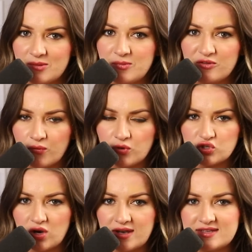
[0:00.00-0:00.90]
before
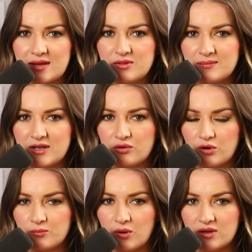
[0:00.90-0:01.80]
trying to implement
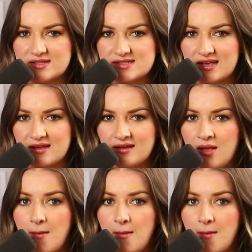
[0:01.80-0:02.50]
her own policy?